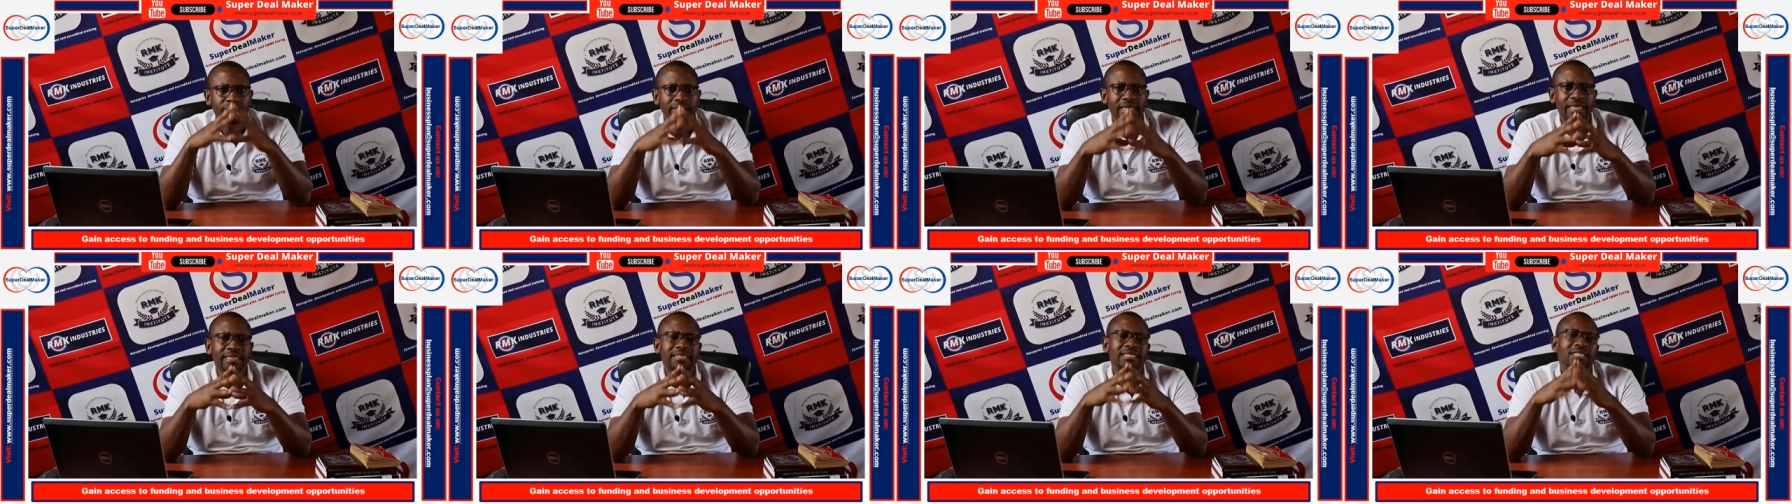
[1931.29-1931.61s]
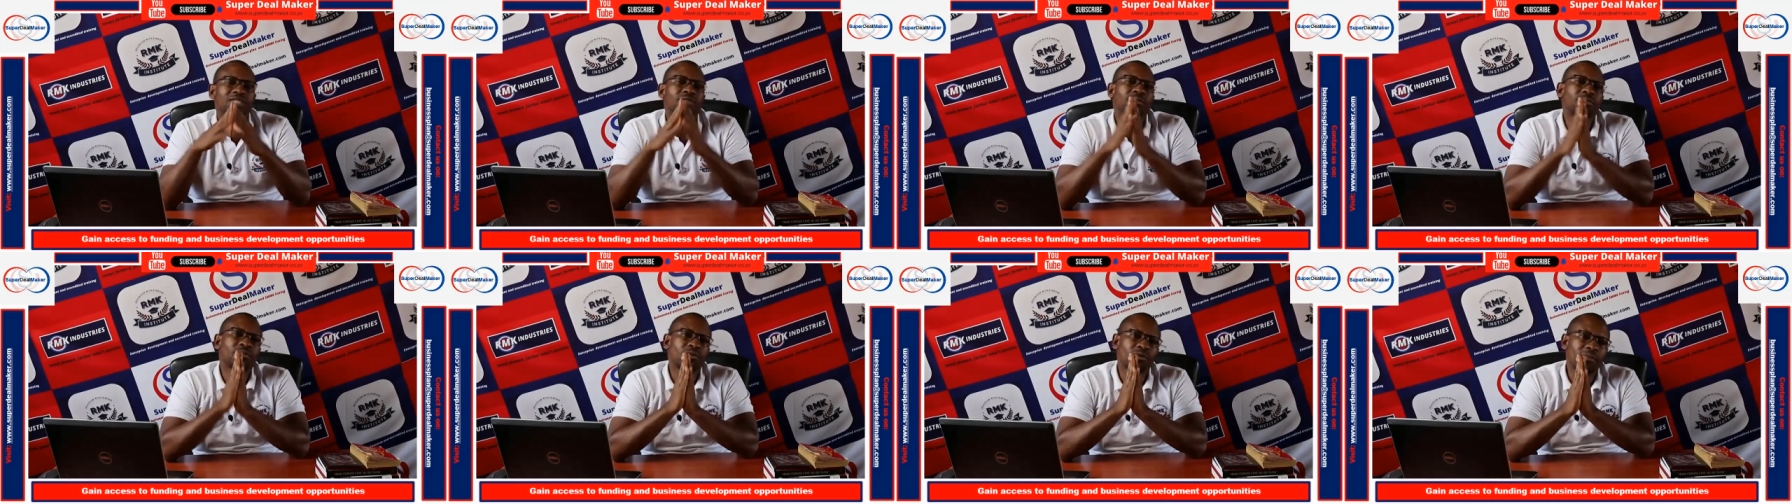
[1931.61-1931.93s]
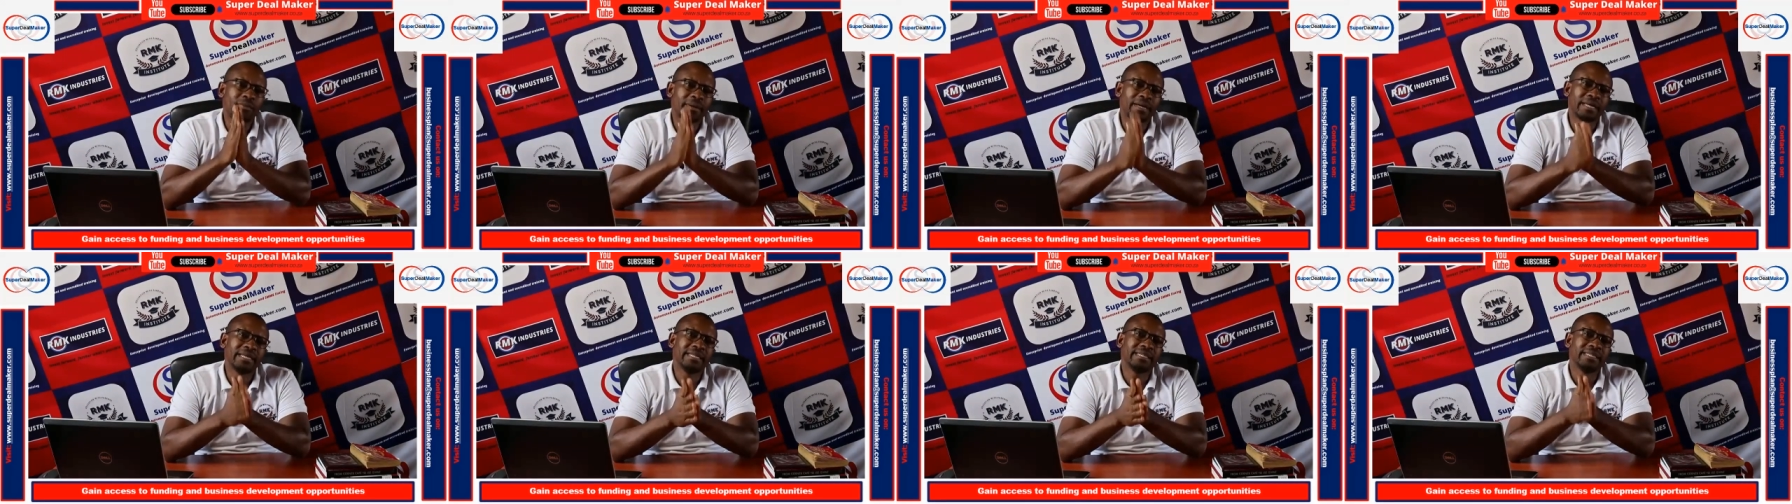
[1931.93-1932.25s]
that it's
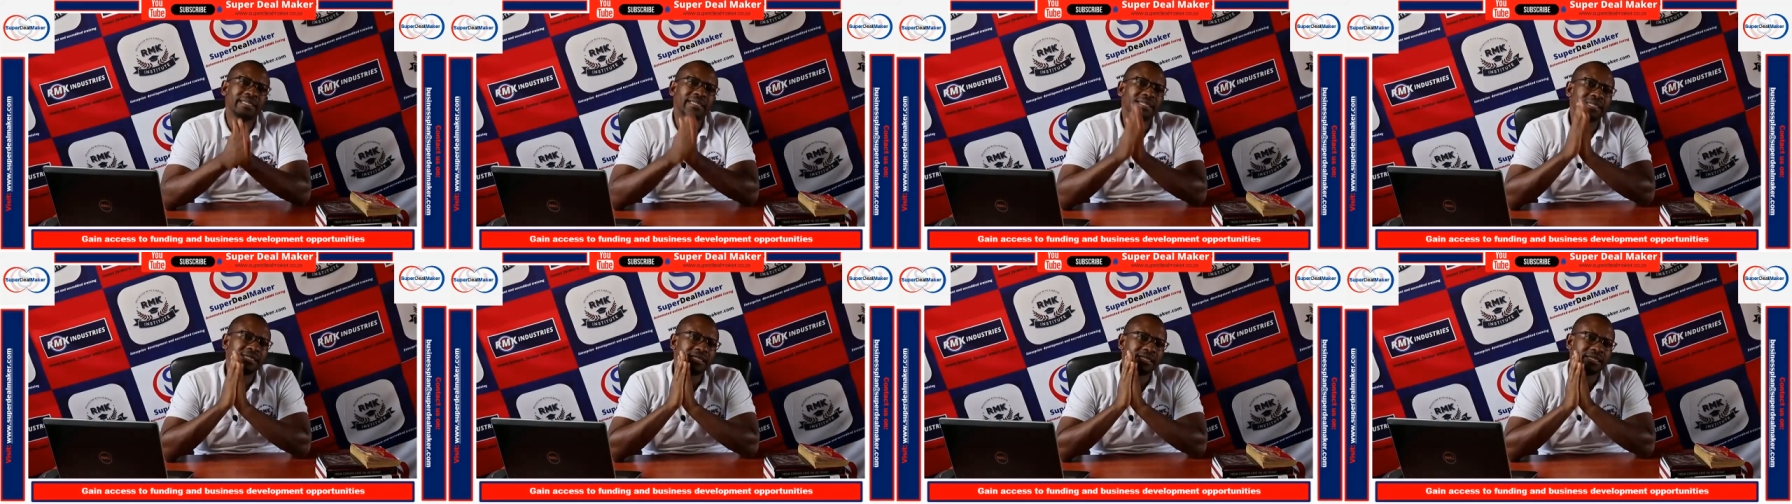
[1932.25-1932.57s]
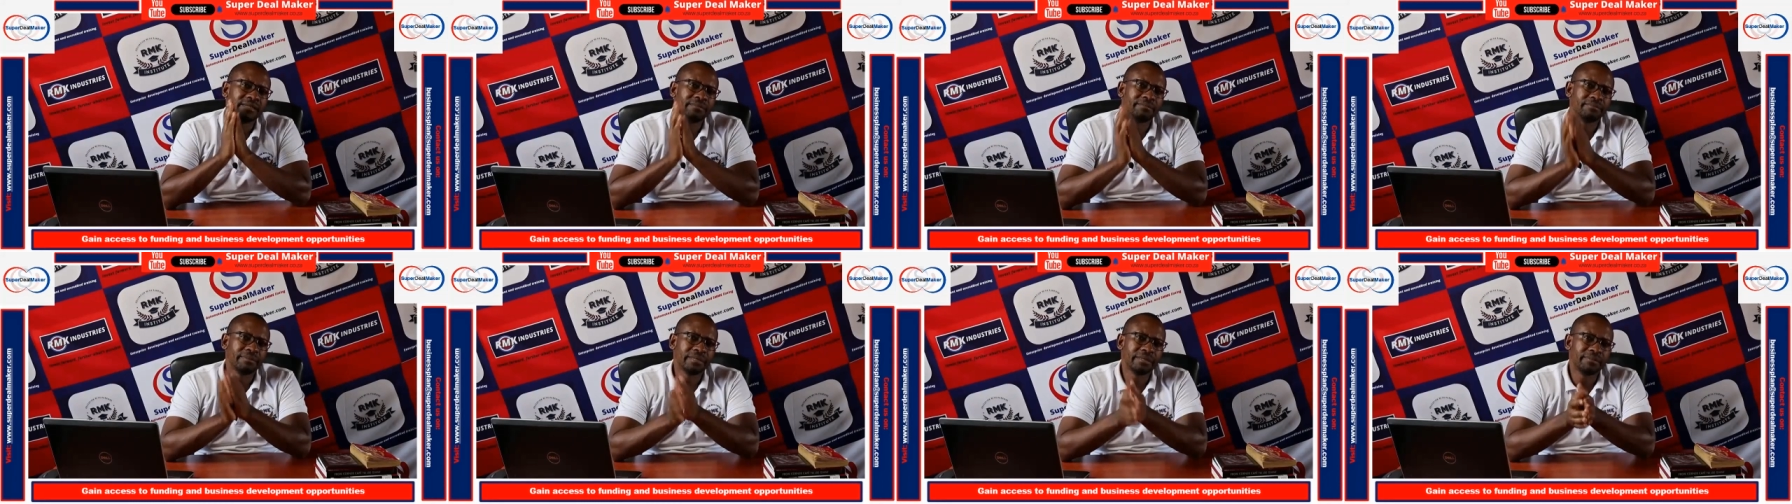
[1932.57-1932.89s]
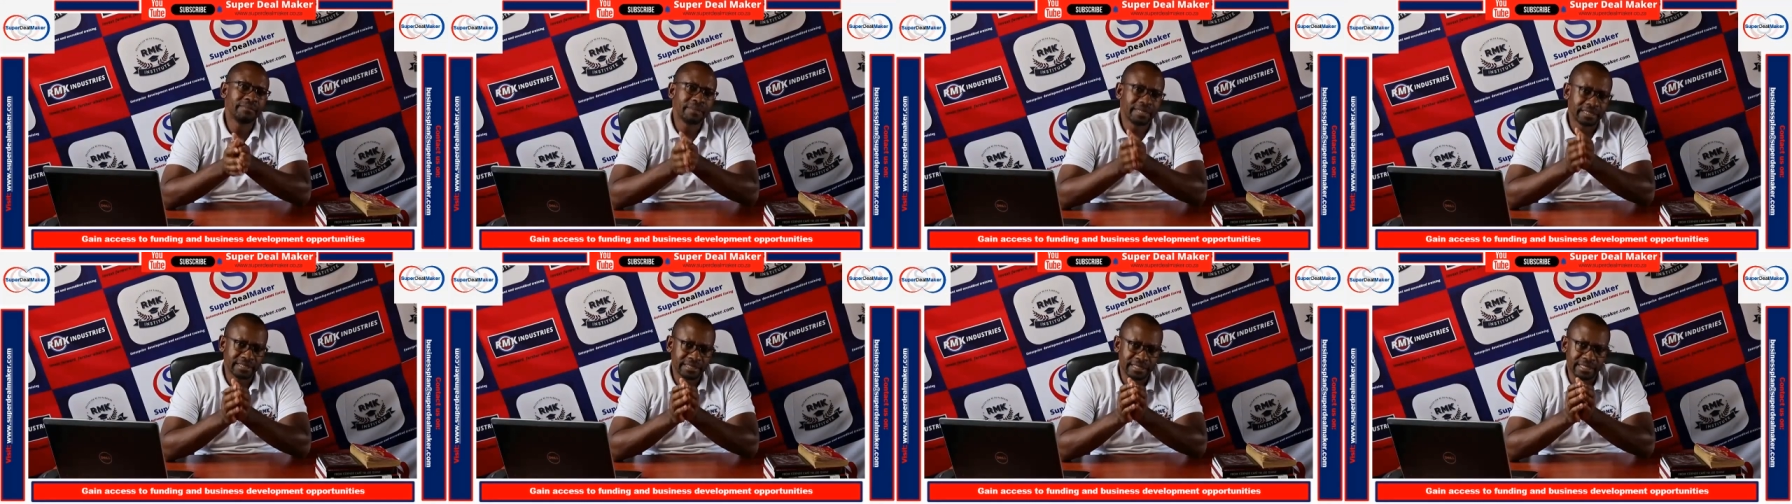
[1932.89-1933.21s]
properly
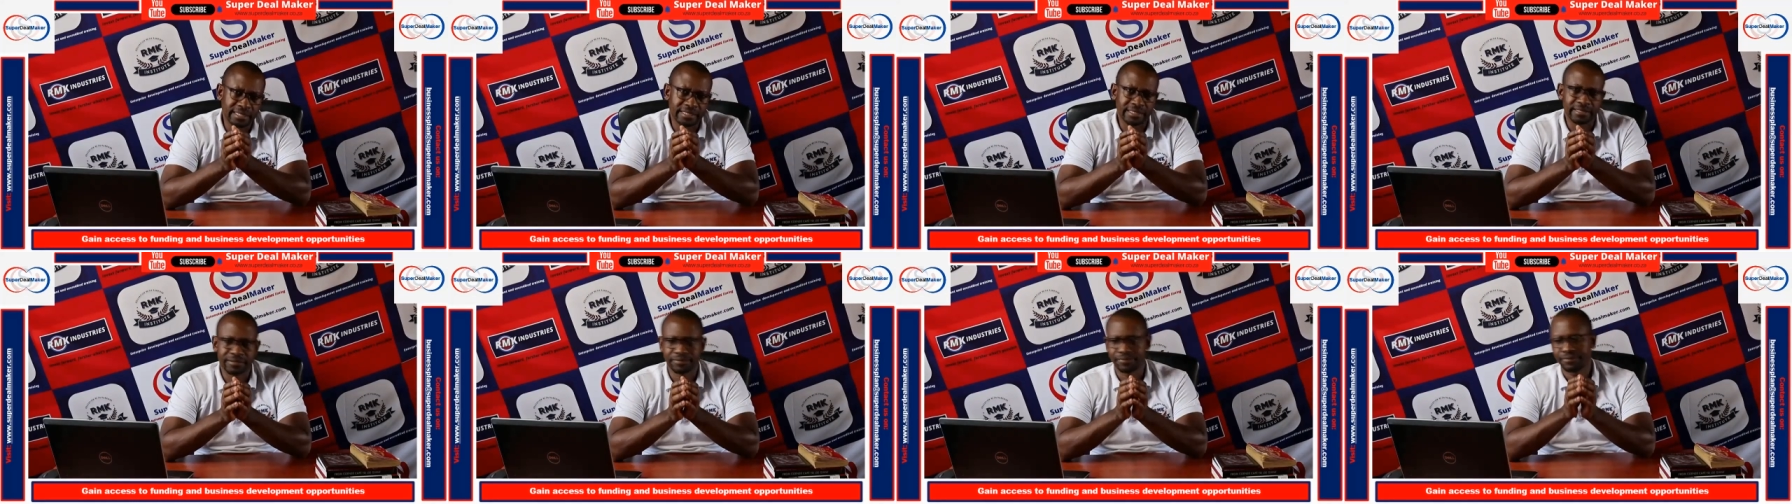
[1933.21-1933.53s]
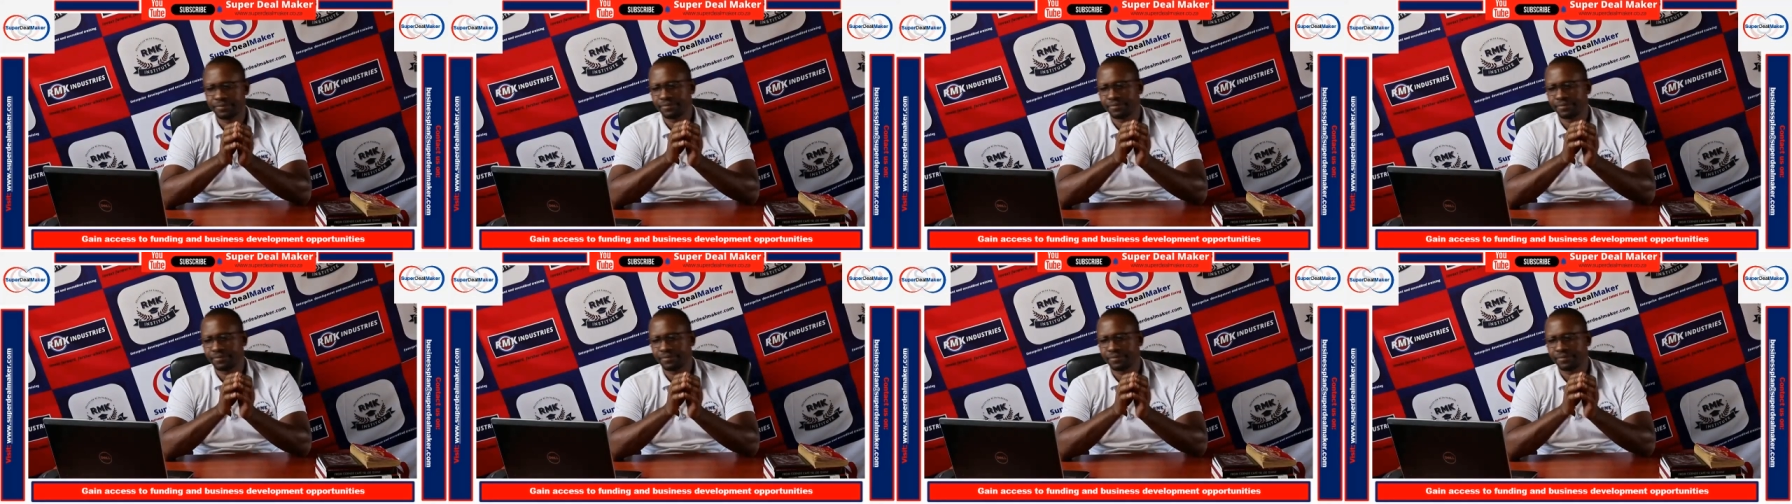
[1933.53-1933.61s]
implemented.